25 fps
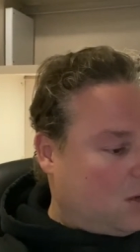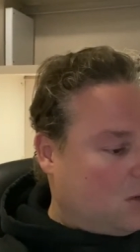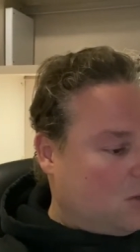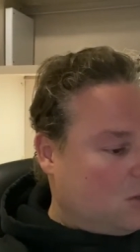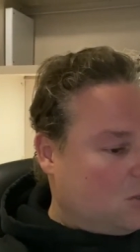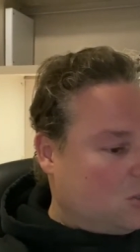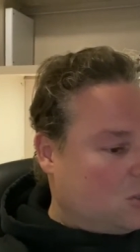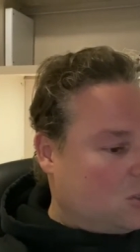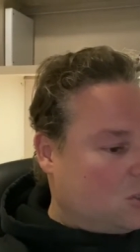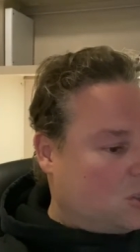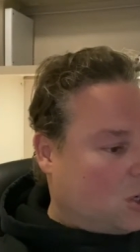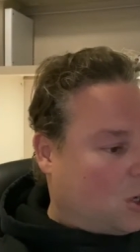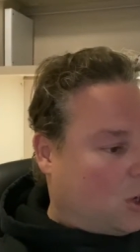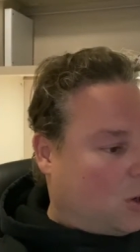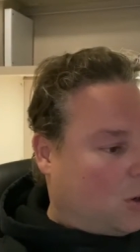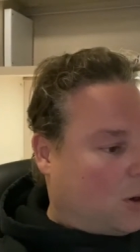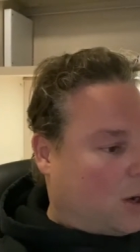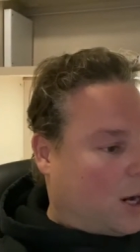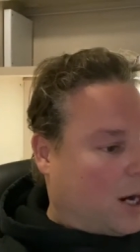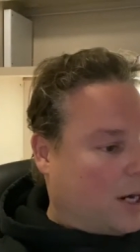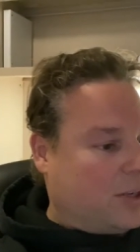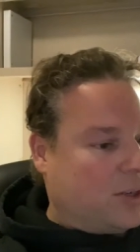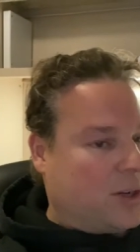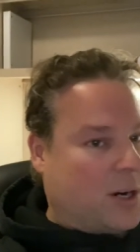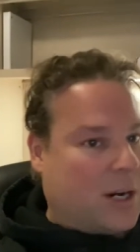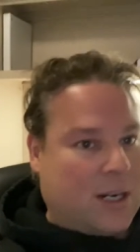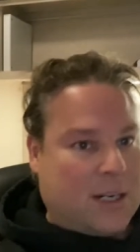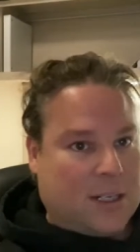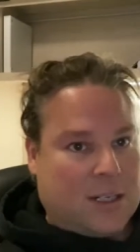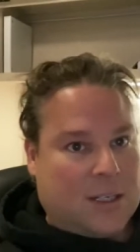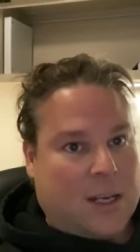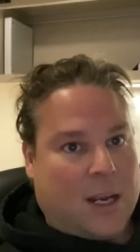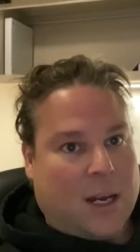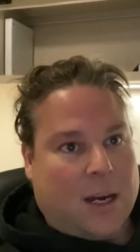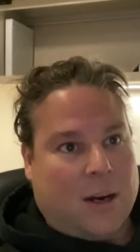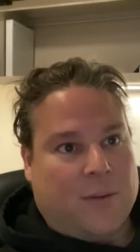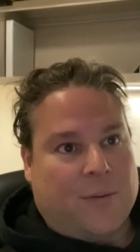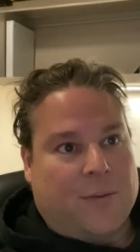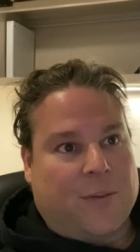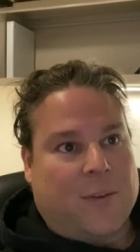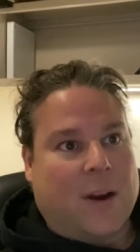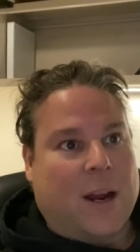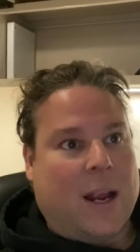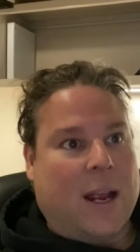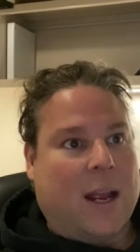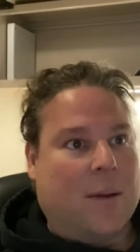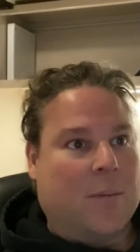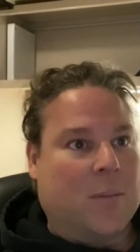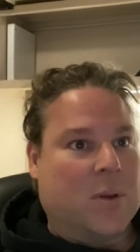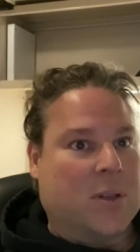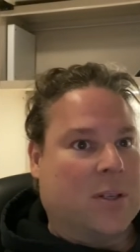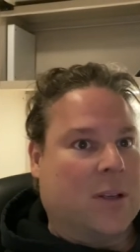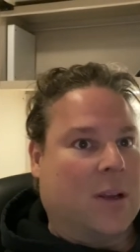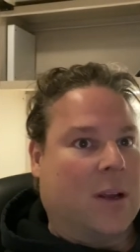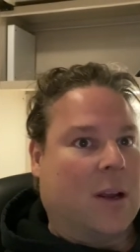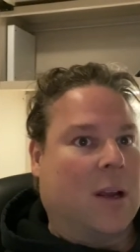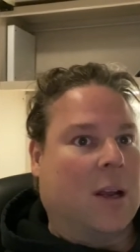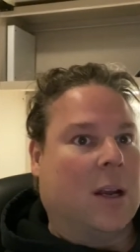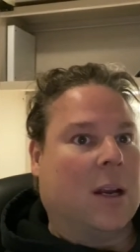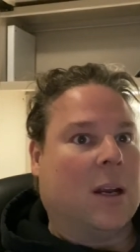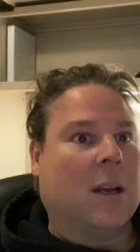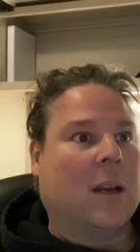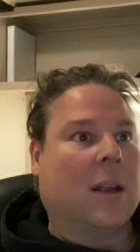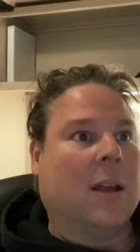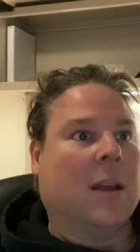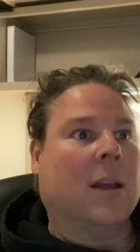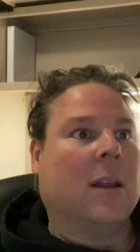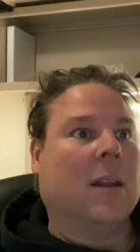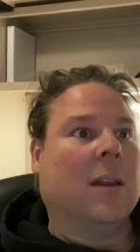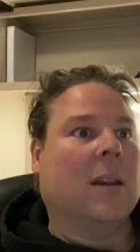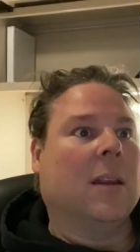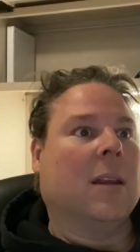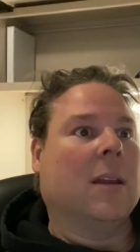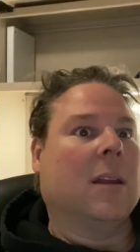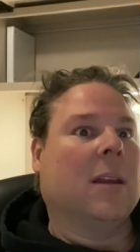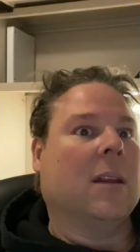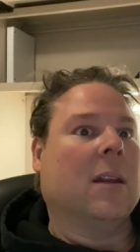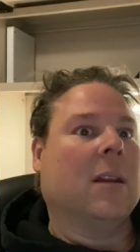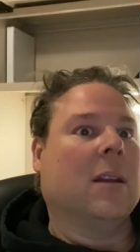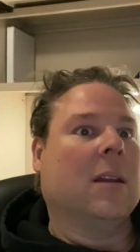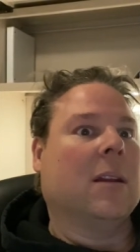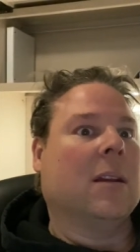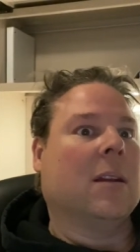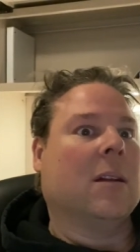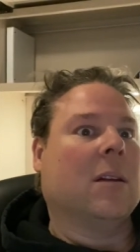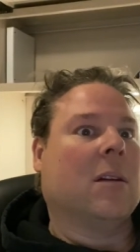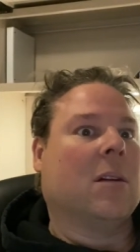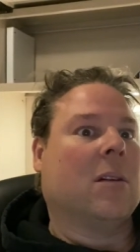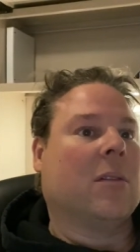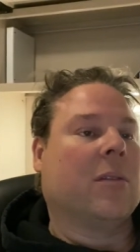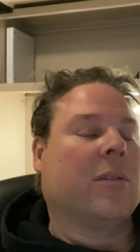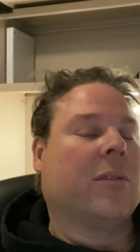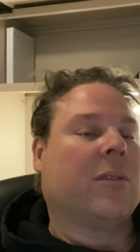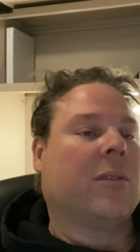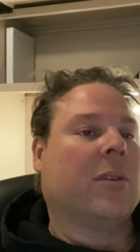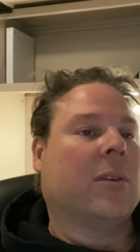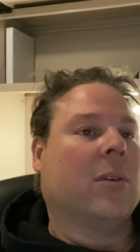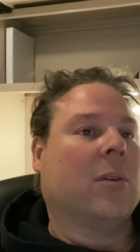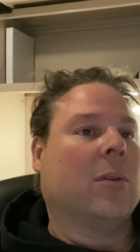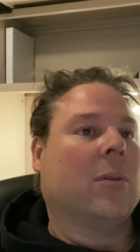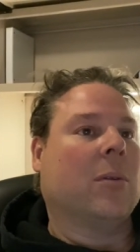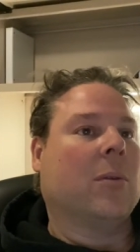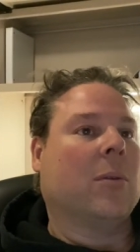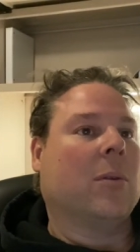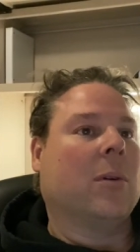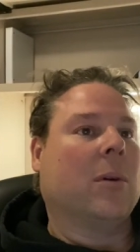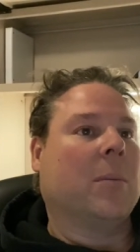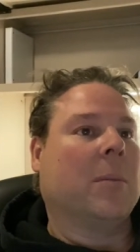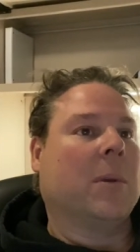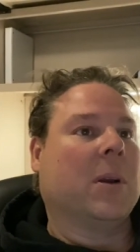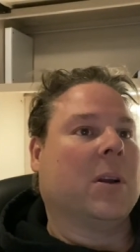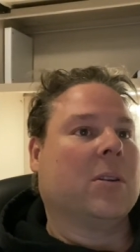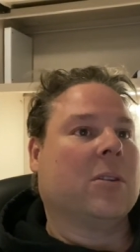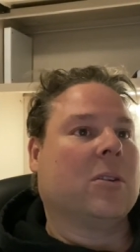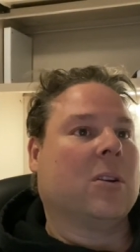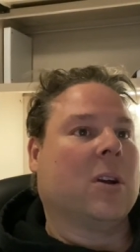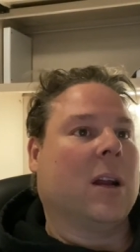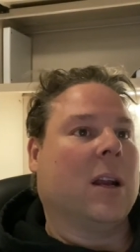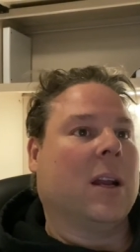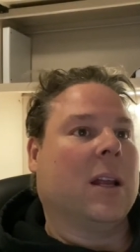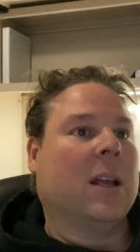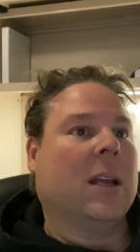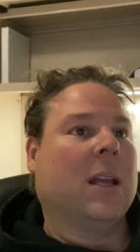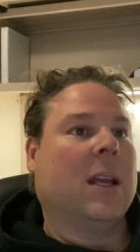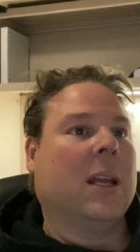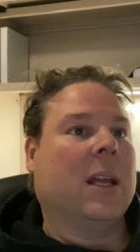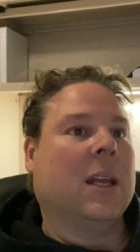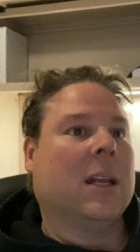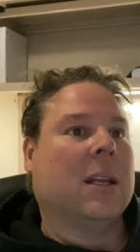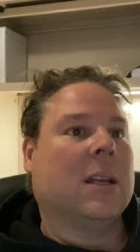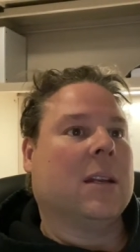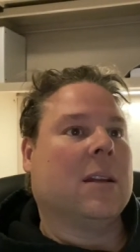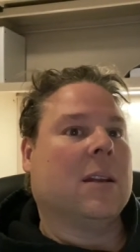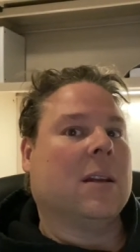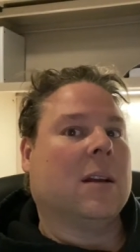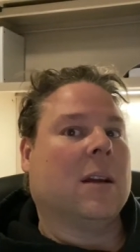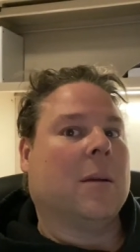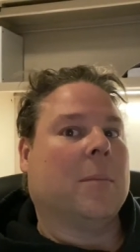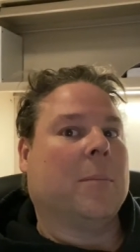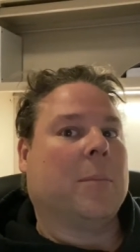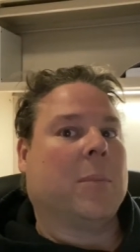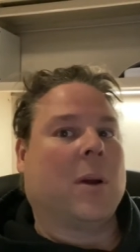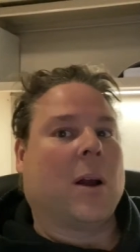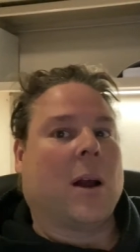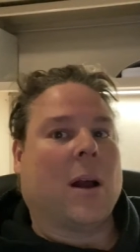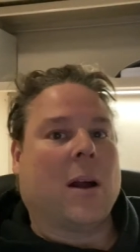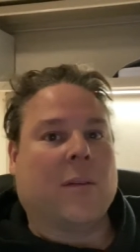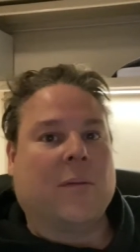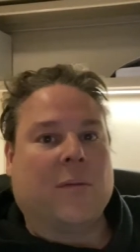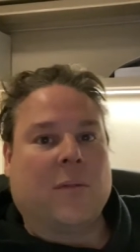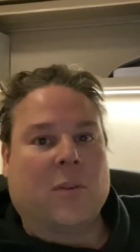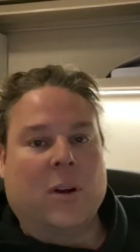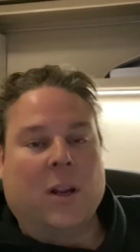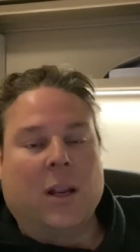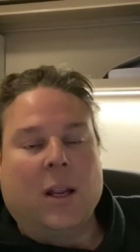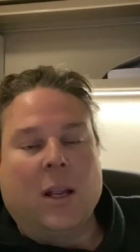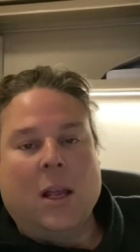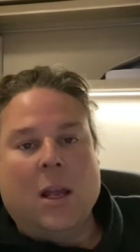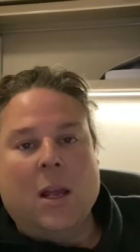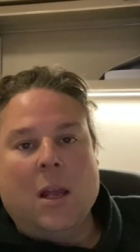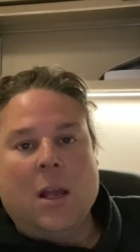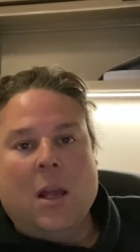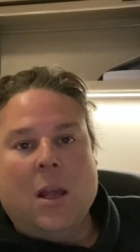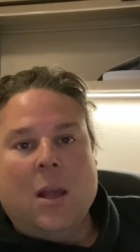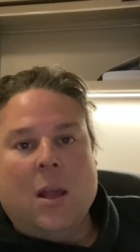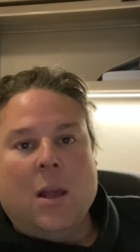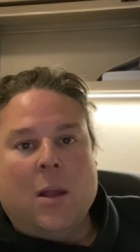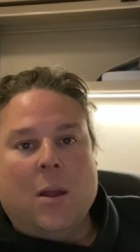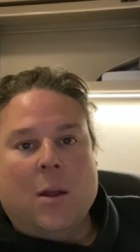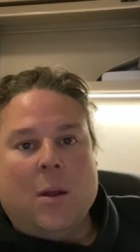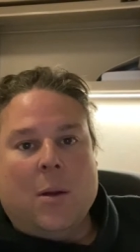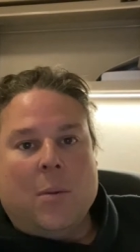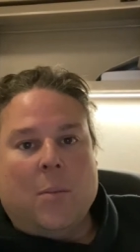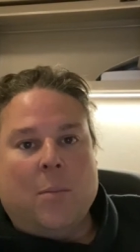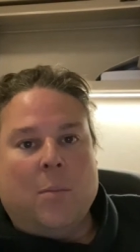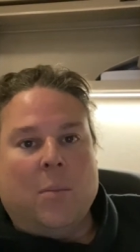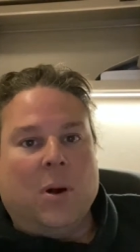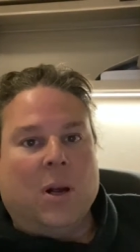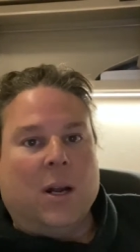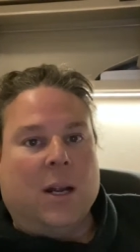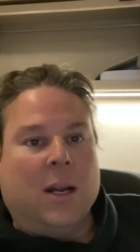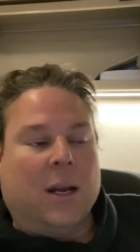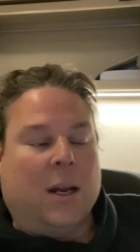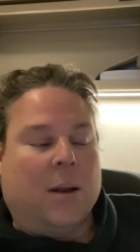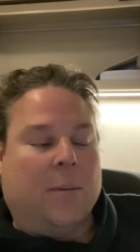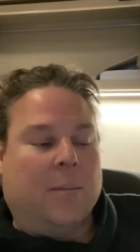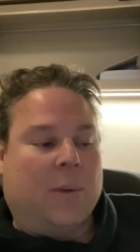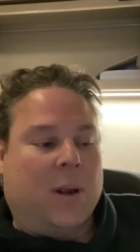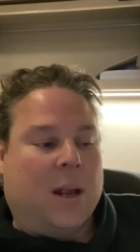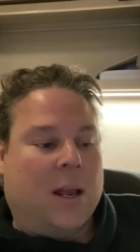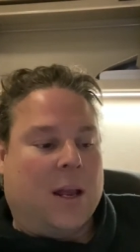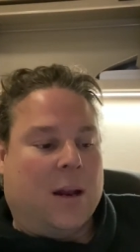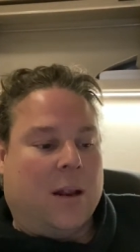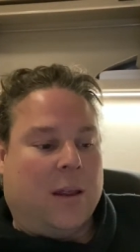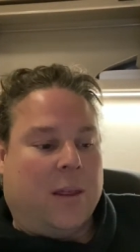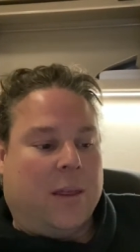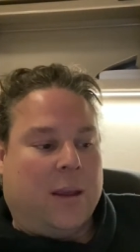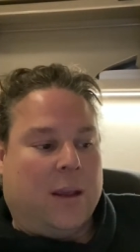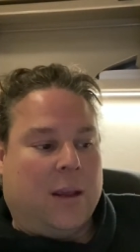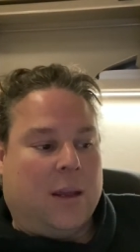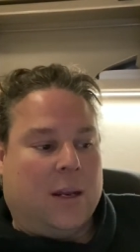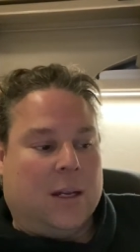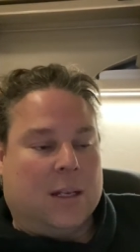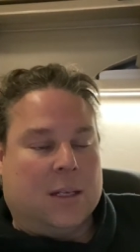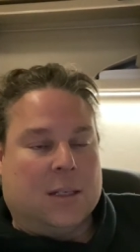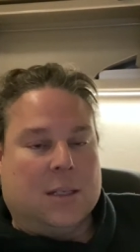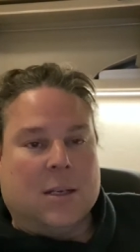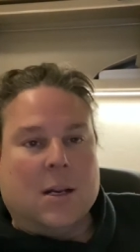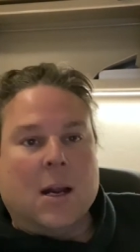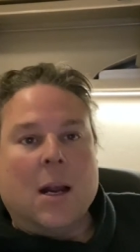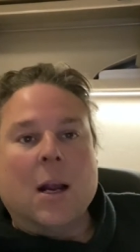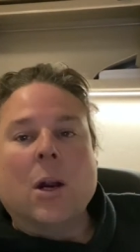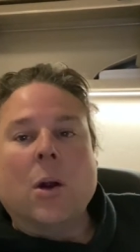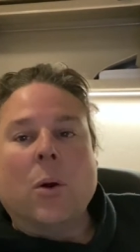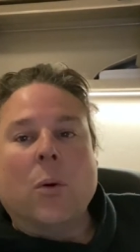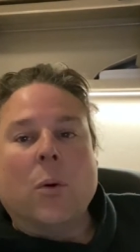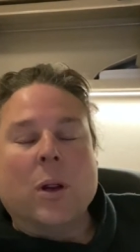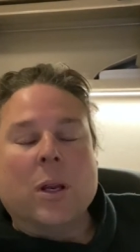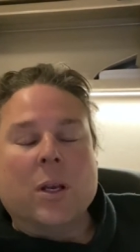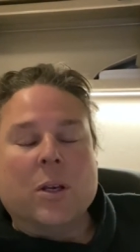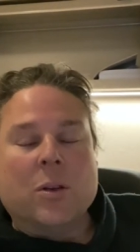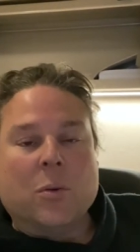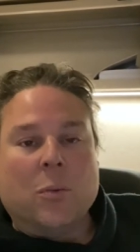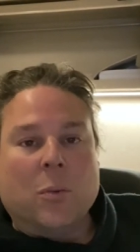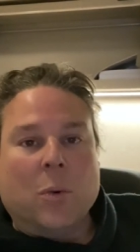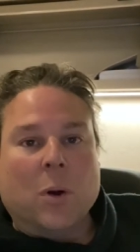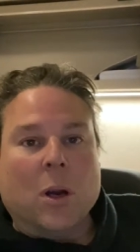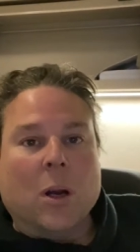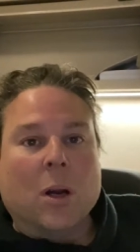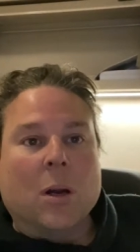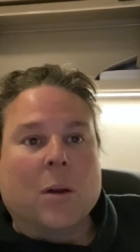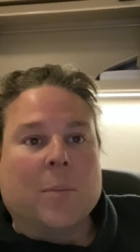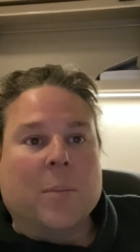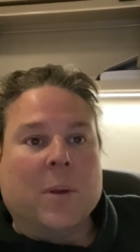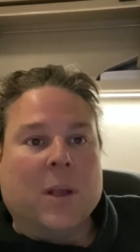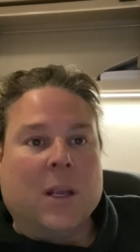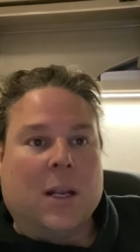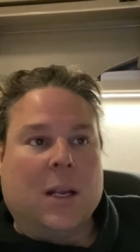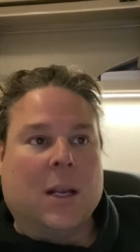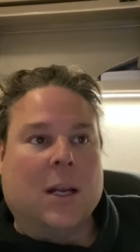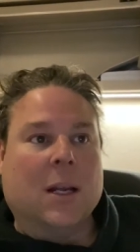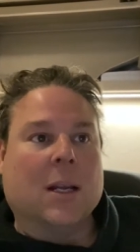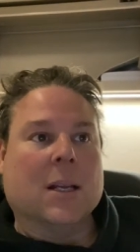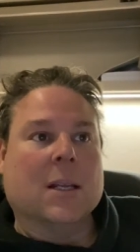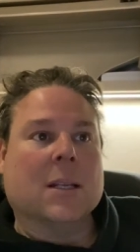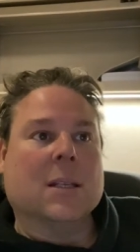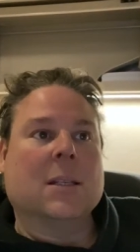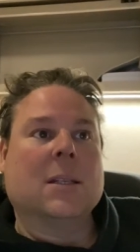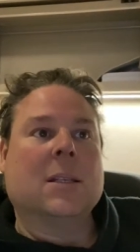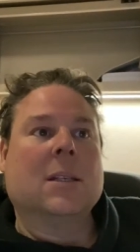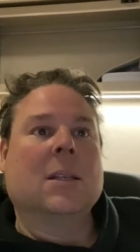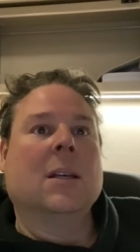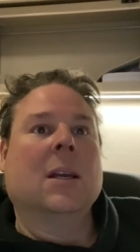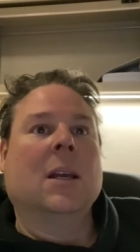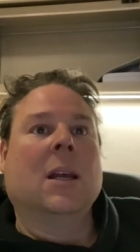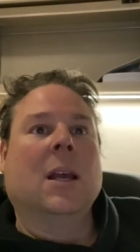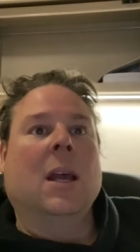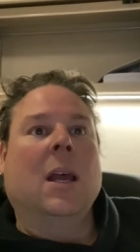so I tried to sign up for Amazon and then also I'm gonna try to hit up Convoy, but I'm kind of thinking it's not going to work because